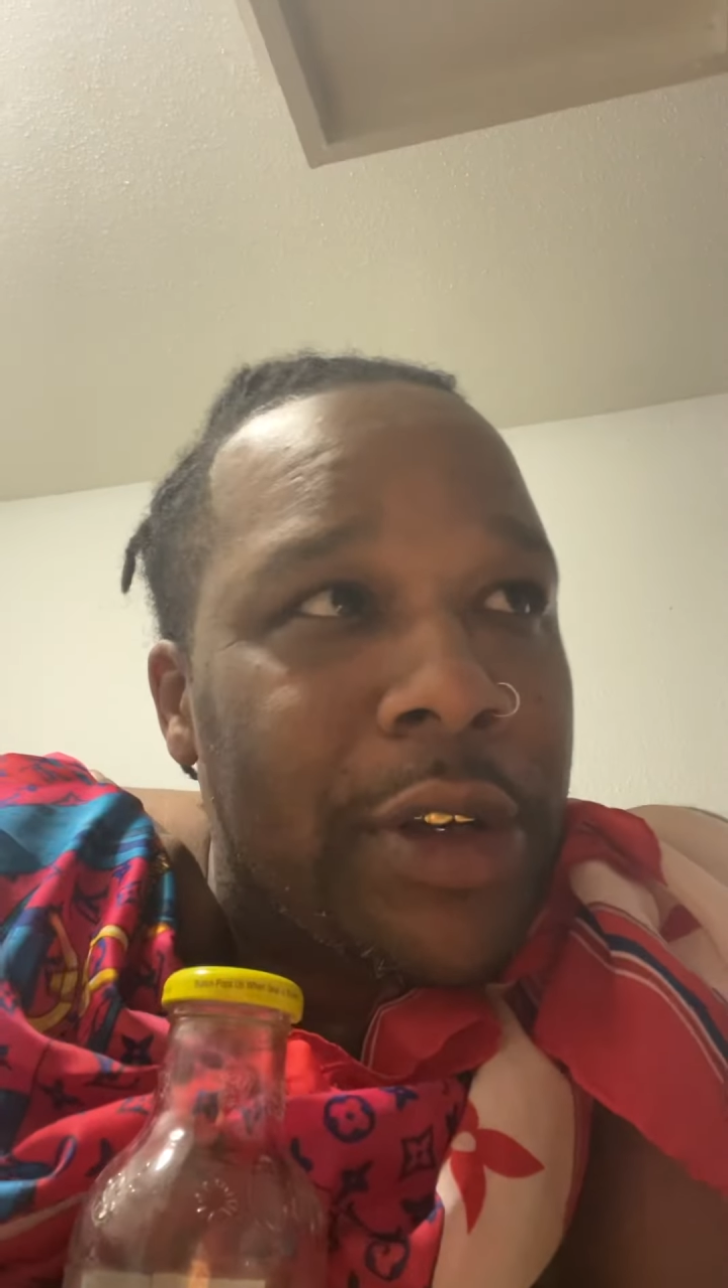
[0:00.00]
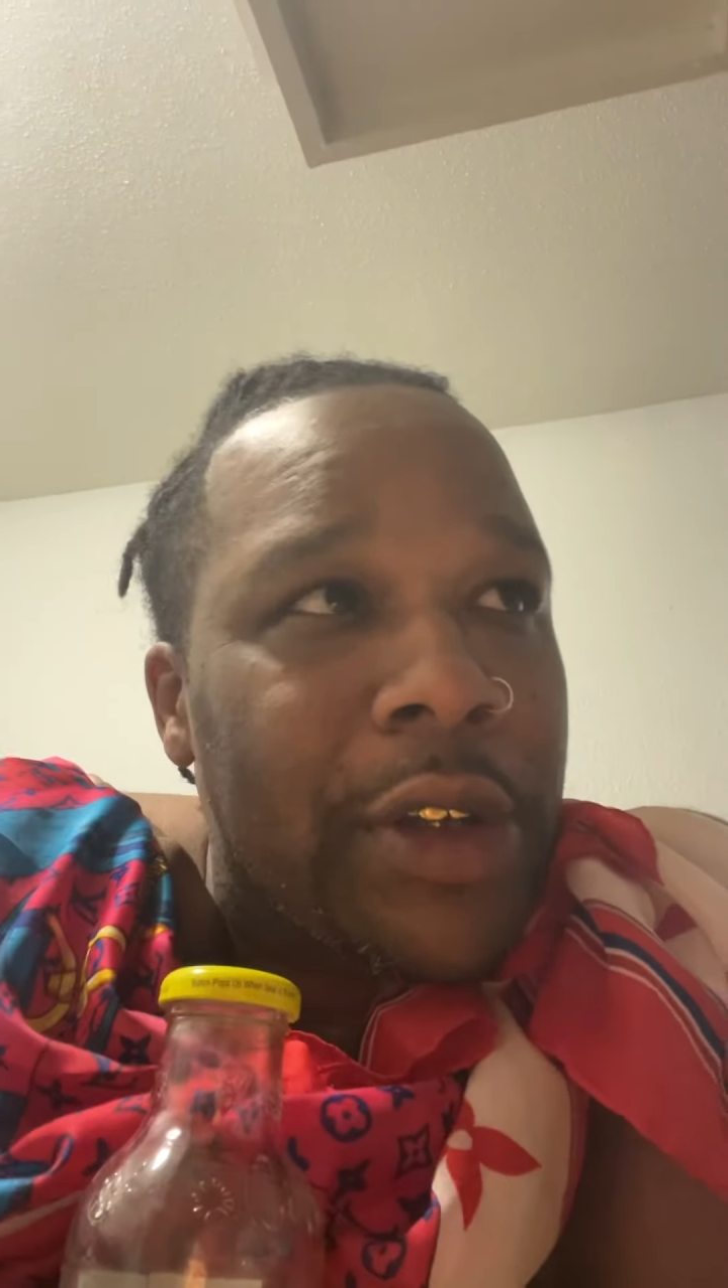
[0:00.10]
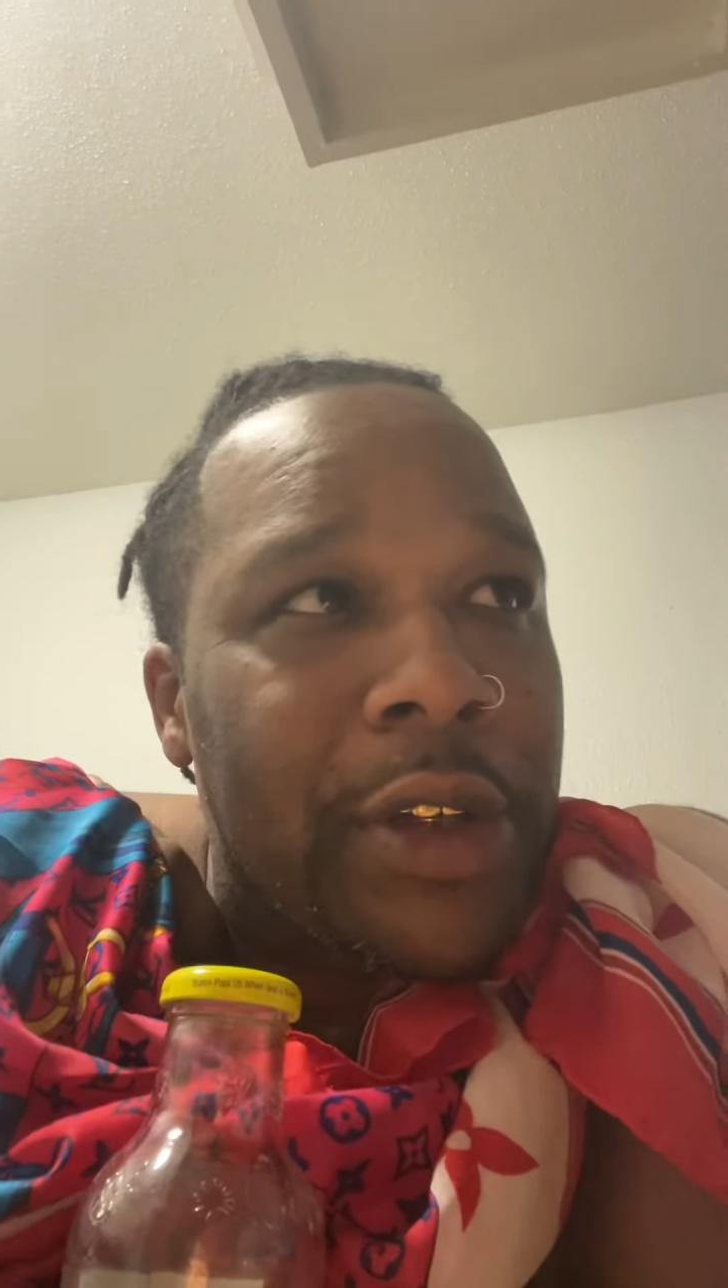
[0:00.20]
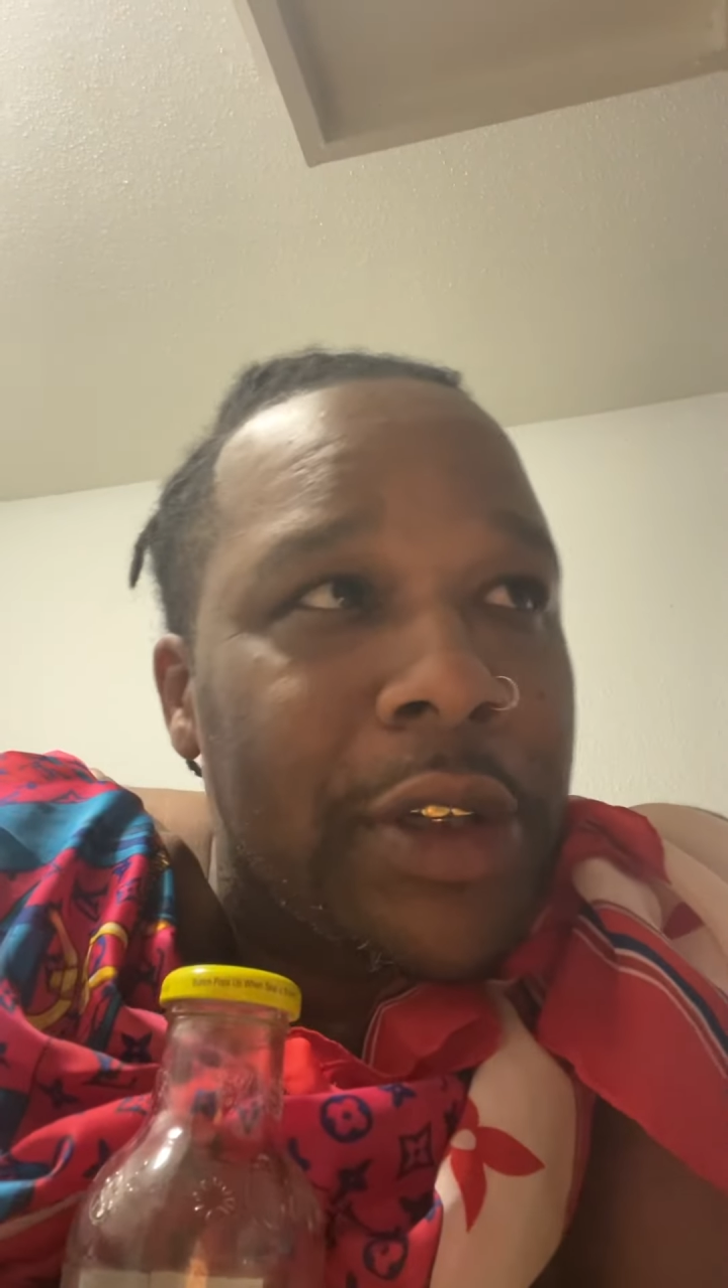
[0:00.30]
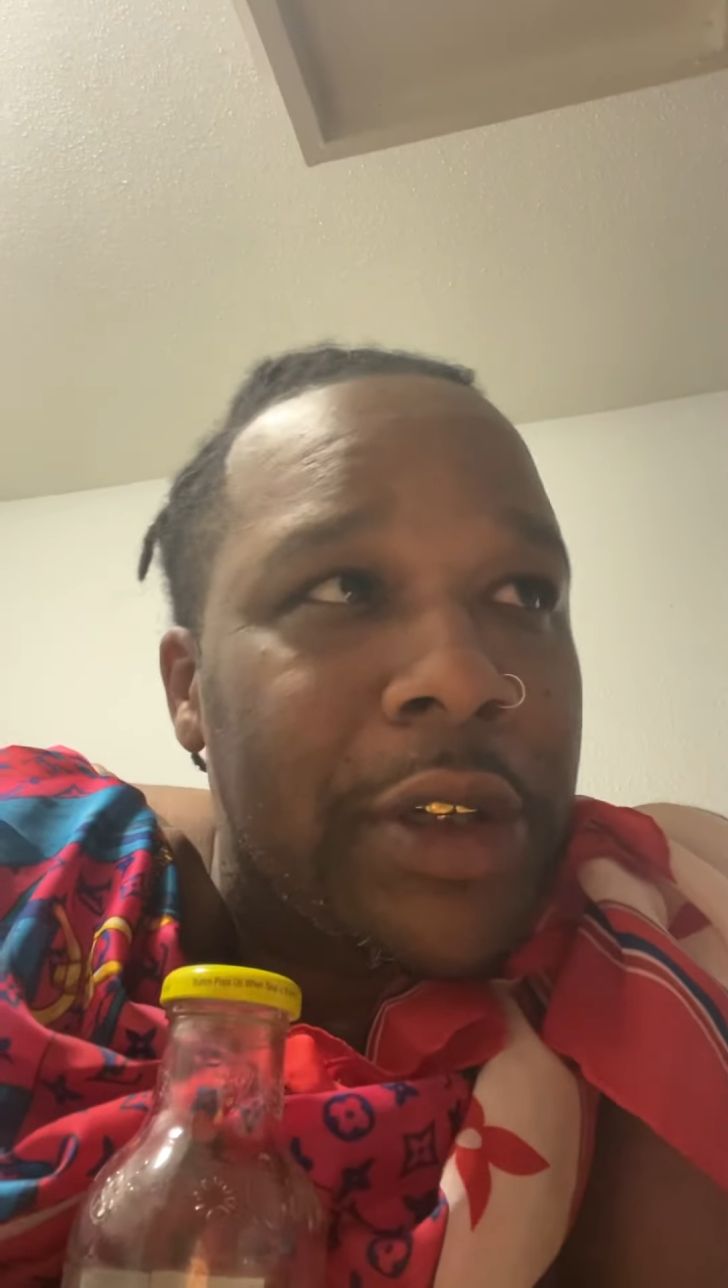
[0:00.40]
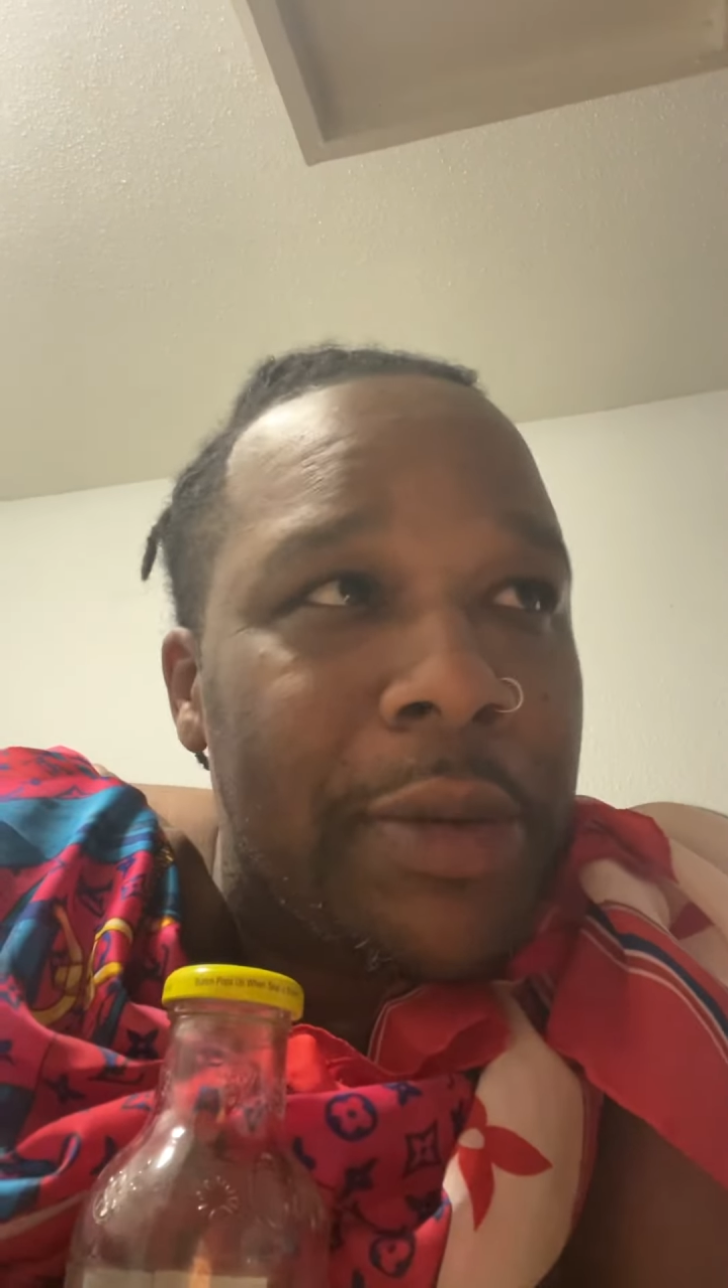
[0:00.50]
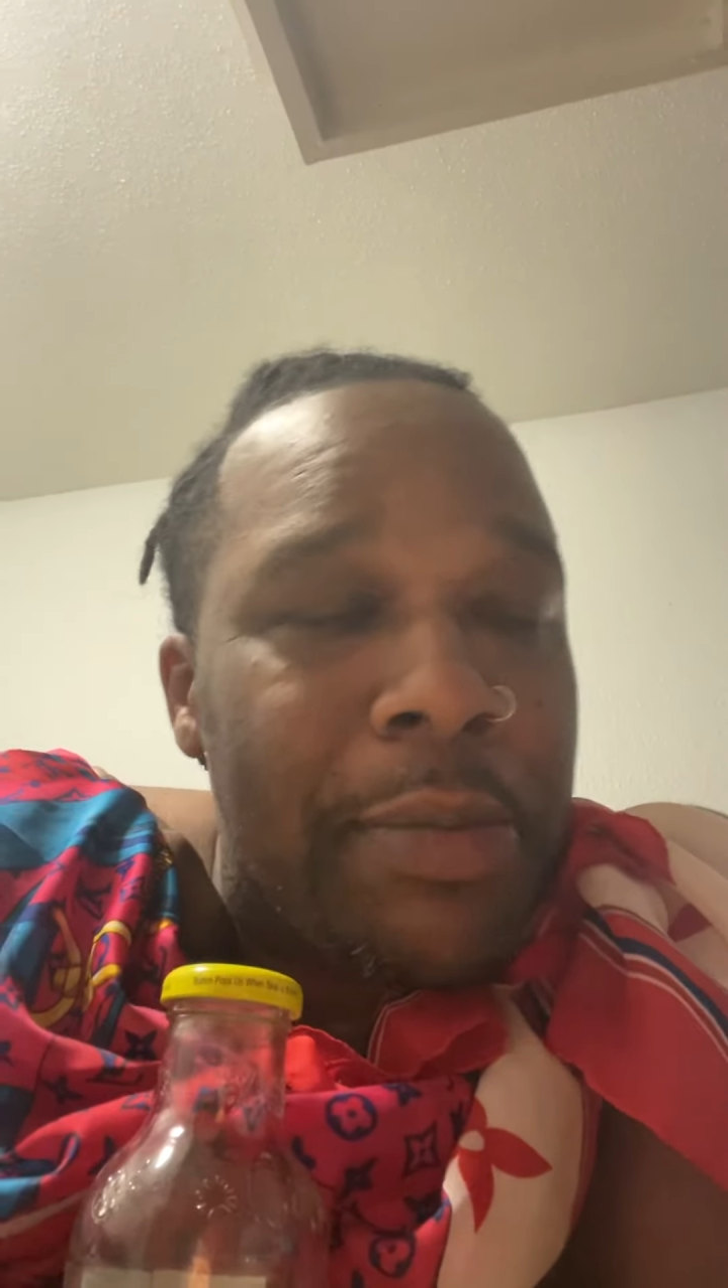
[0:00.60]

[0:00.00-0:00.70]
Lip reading: the